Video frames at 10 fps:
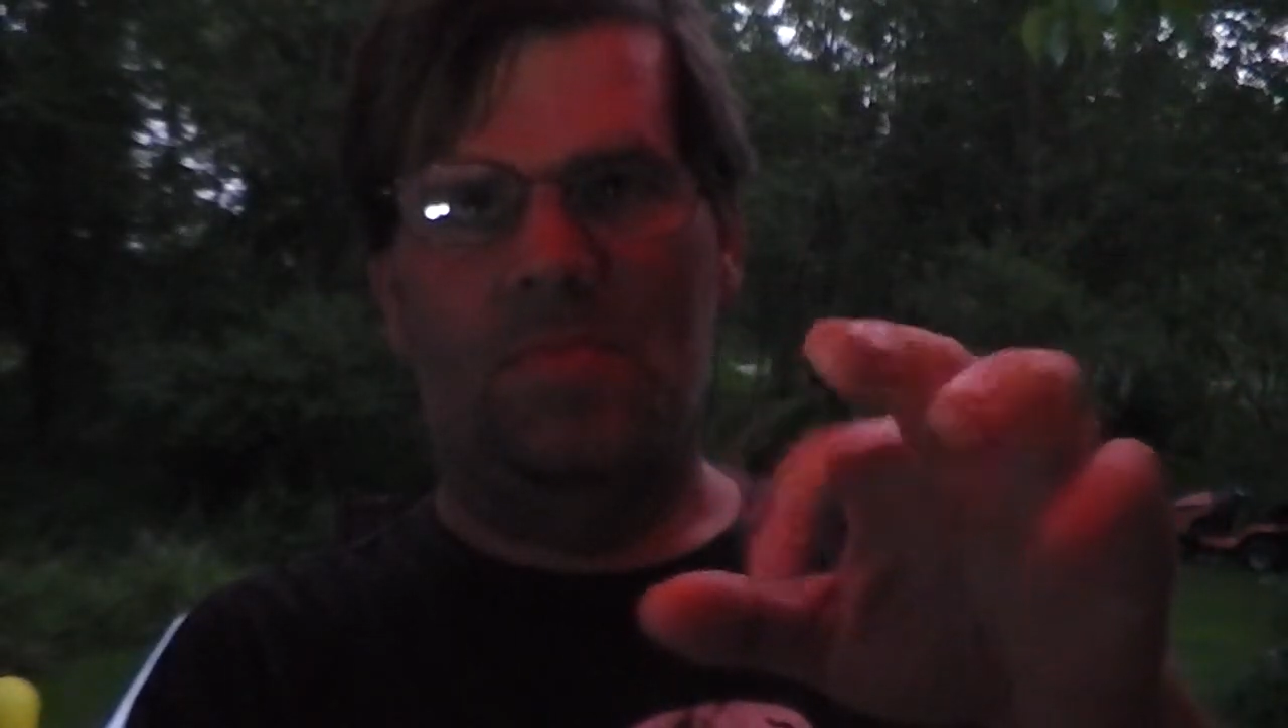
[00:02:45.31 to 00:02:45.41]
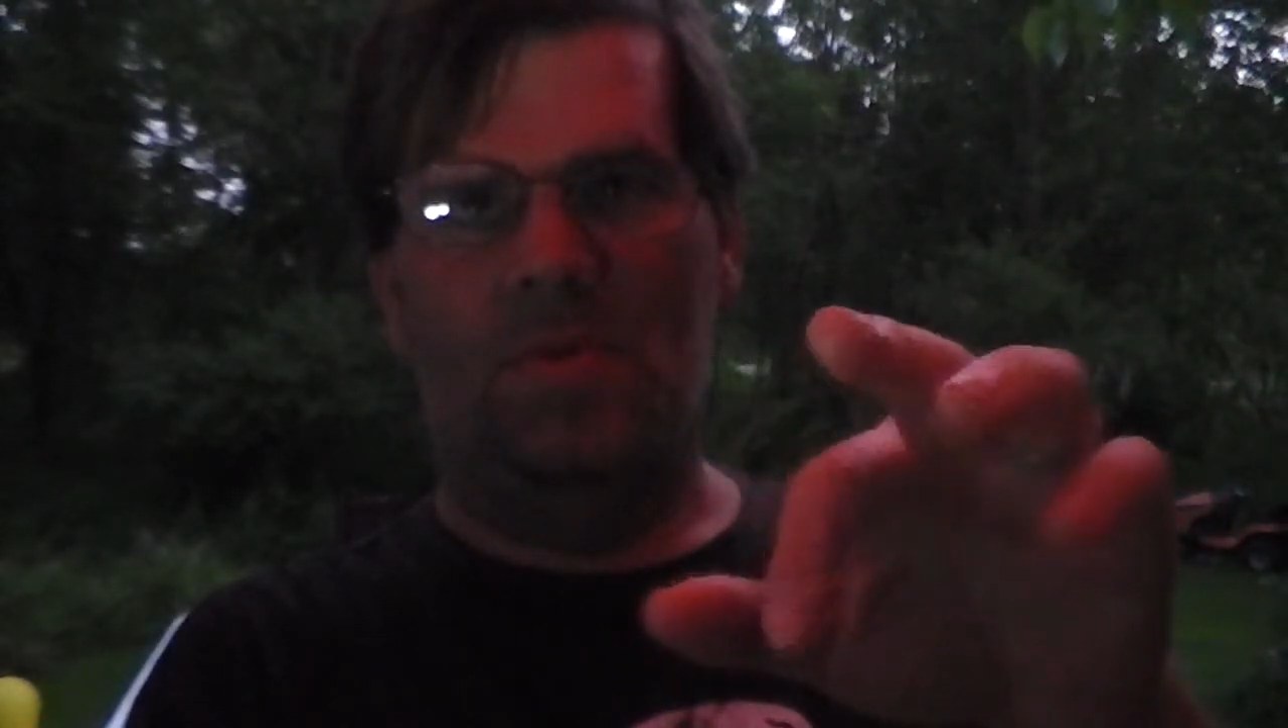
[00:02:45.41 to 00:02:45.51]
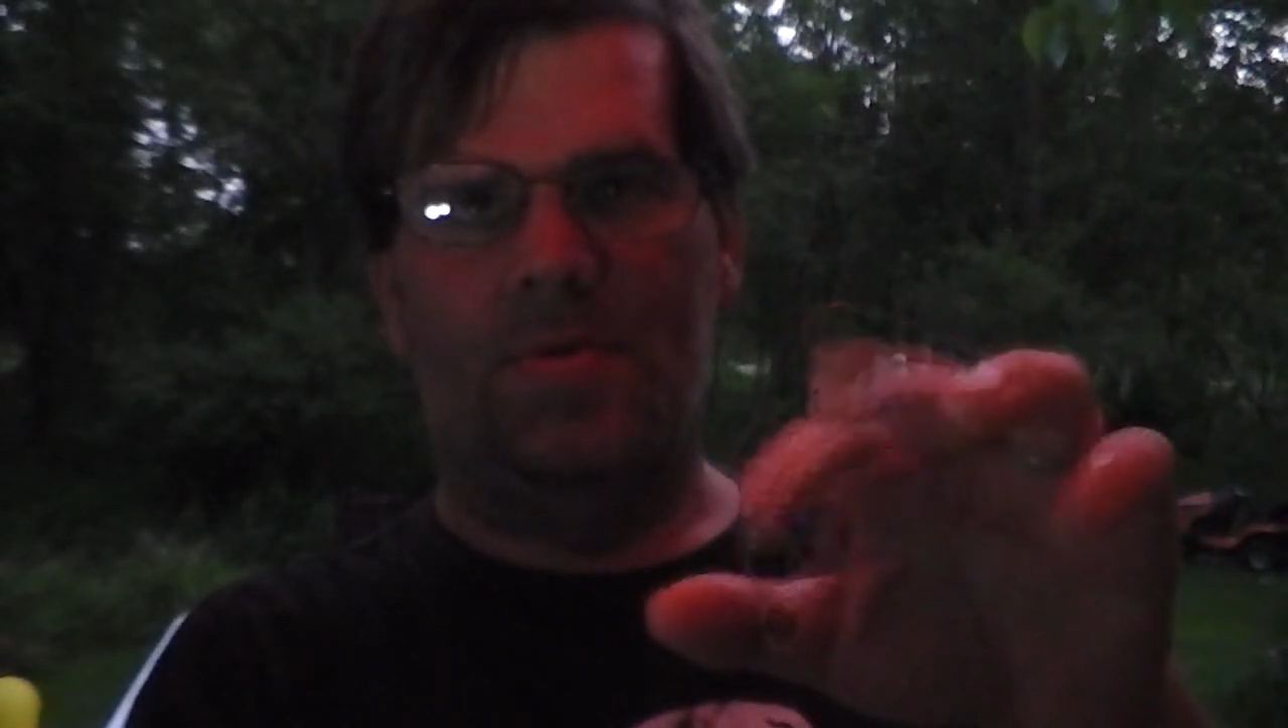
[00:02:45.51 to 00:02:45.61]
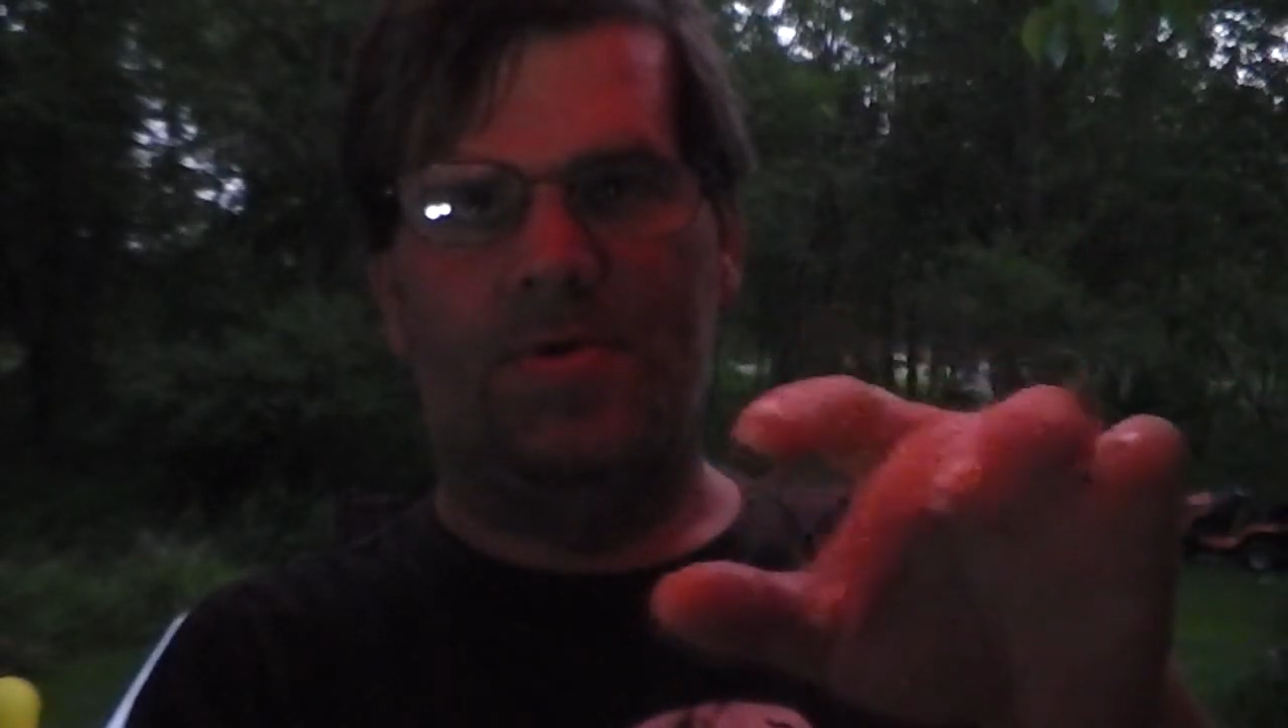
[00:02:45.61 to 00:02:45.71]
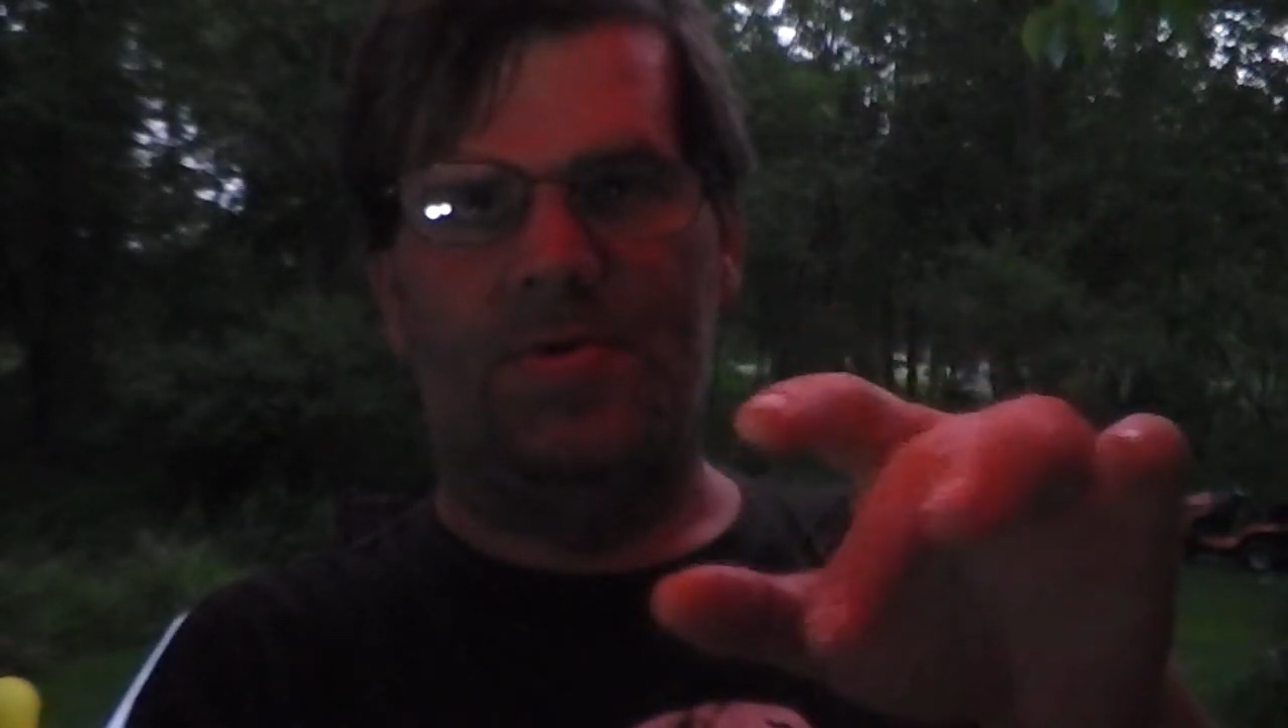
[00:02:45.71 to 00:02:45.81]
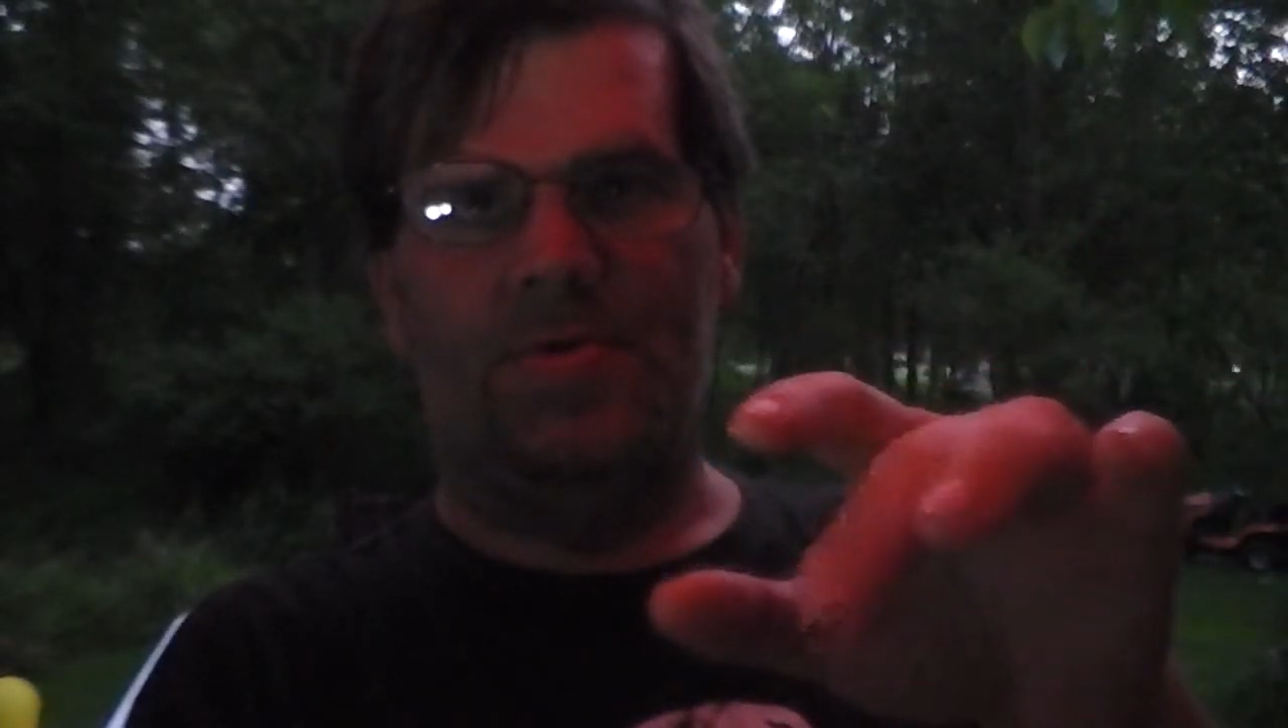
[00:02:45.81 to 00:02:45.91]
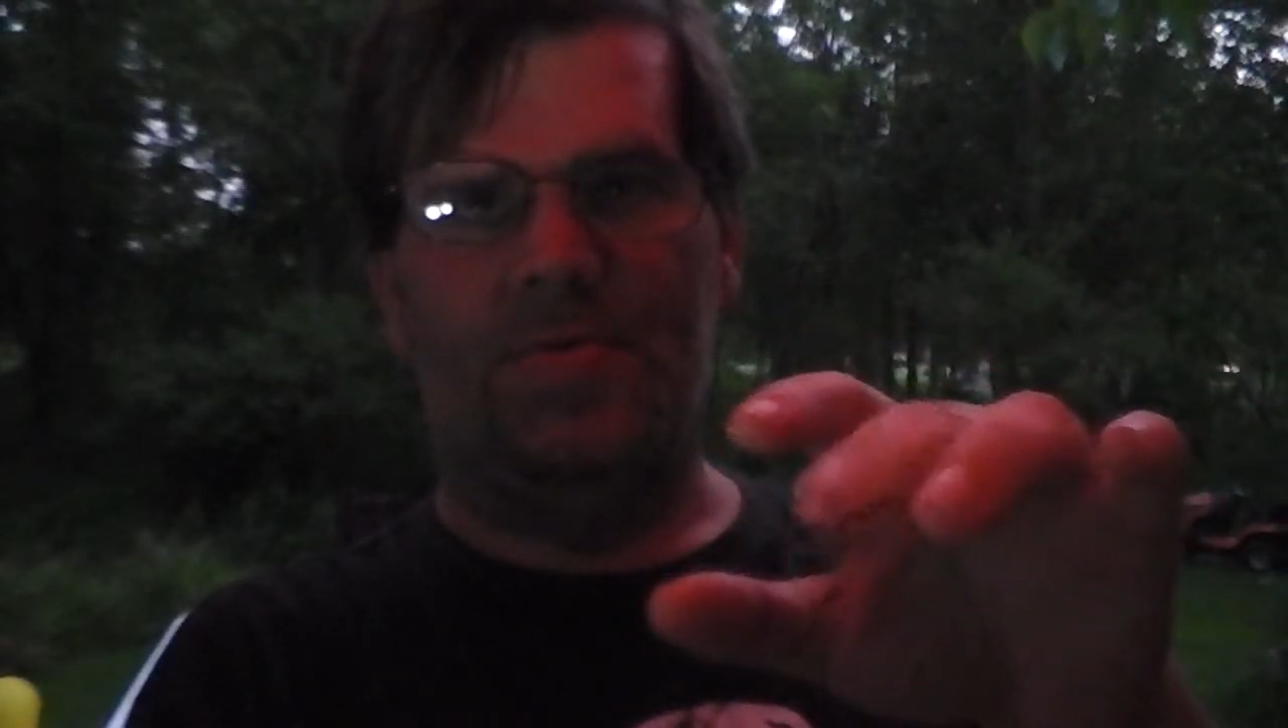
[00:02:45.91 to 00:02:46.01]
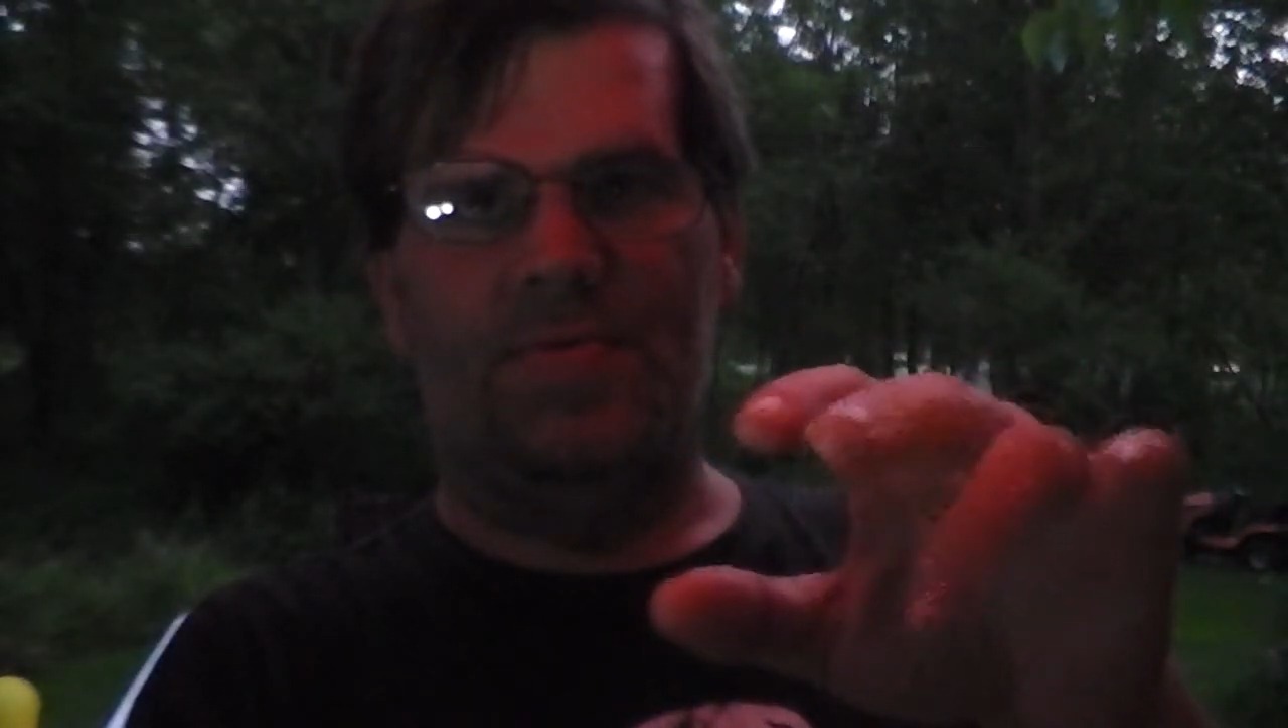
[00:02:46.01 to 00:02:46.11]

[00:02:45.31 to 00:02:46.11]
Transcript: one, two,